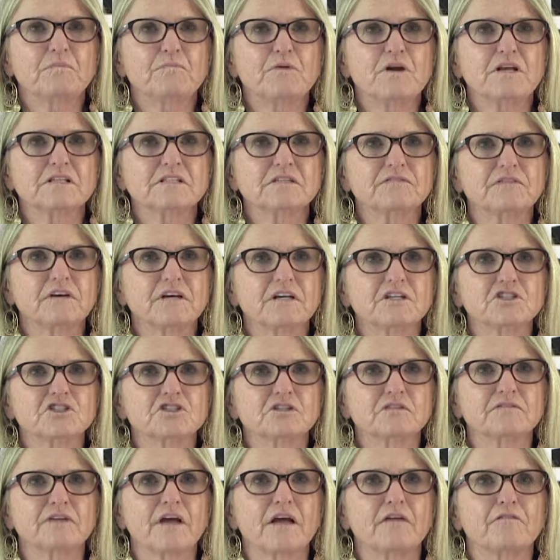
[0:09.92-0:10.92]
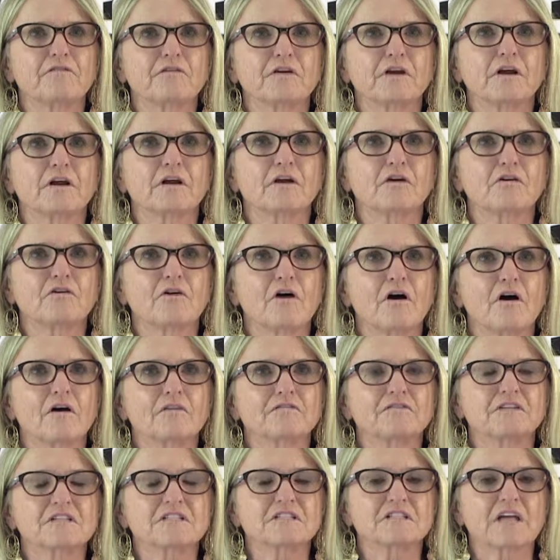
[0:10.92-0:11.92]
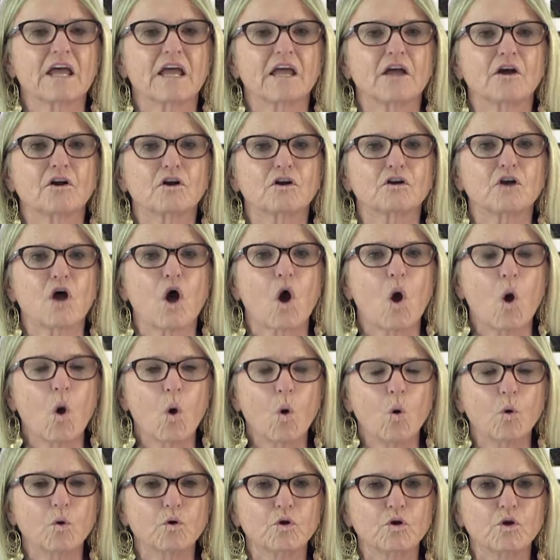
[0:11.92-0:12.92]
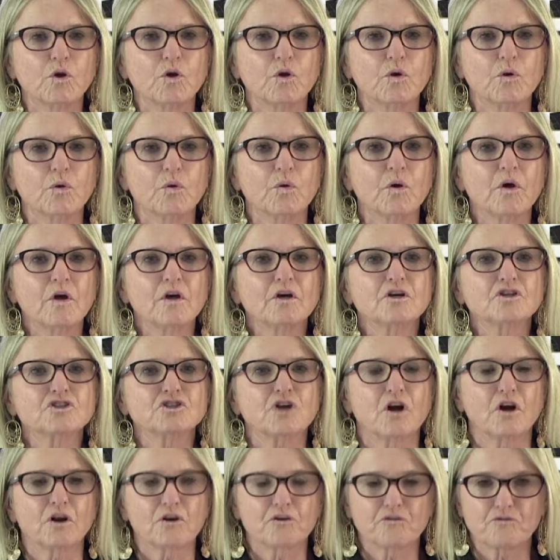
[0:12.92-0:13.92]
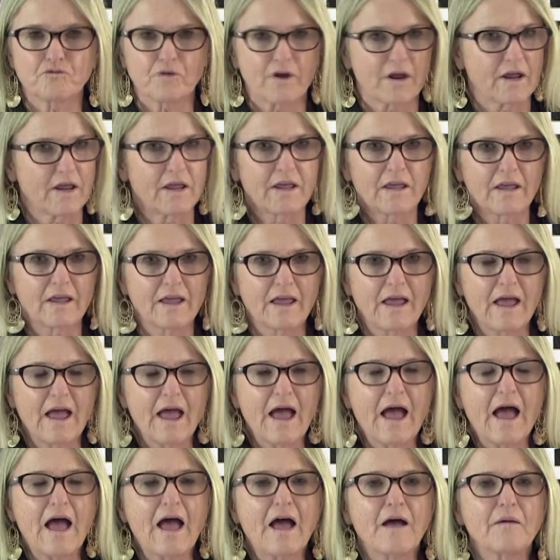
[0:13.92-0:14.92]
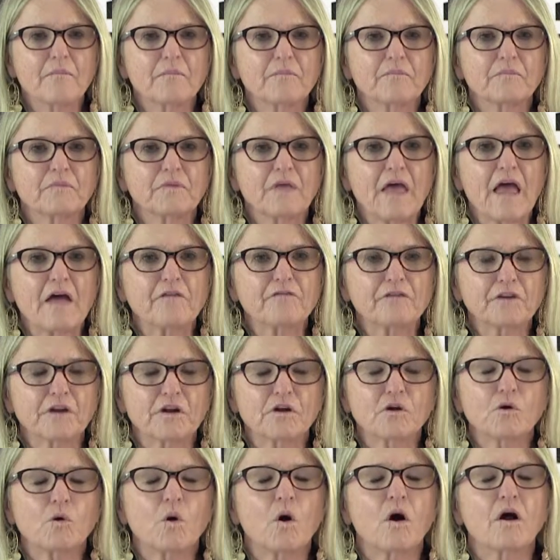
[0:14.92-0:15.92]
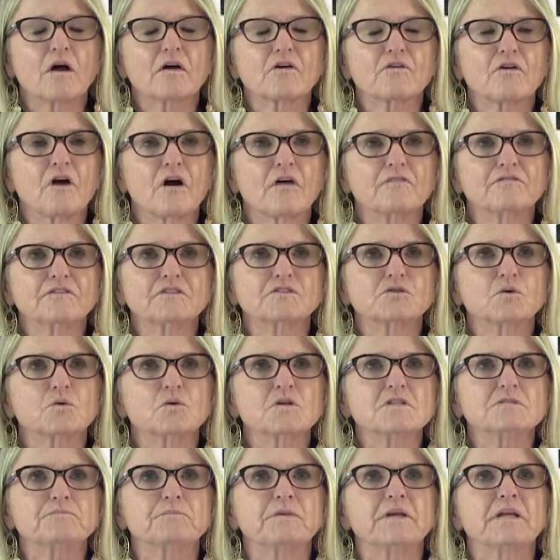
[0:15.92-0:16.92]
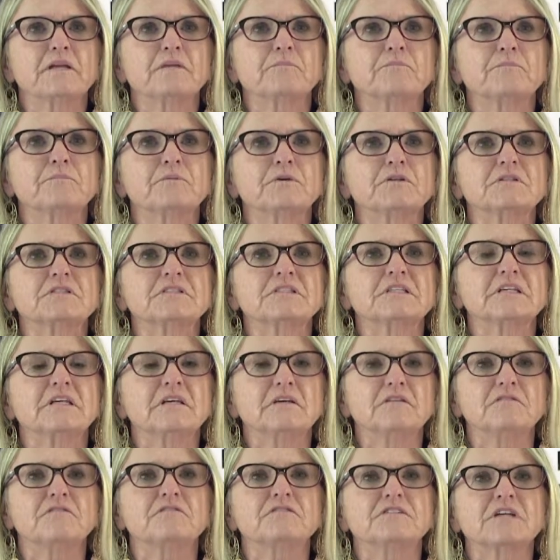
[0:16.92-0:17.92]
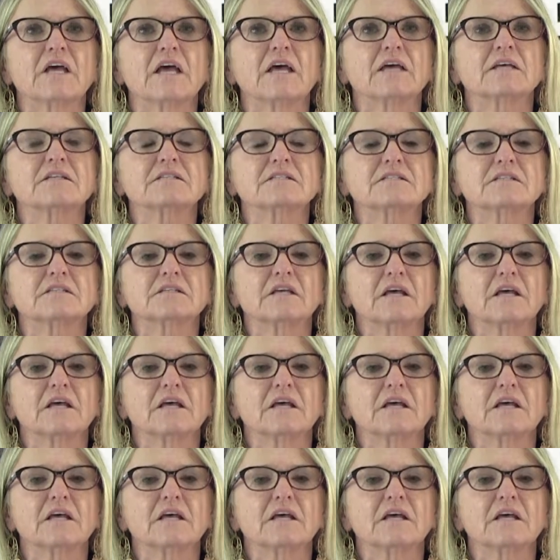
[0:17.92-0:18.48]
preservation of African craft has taken on a whole new genre. African craft has always been perceived as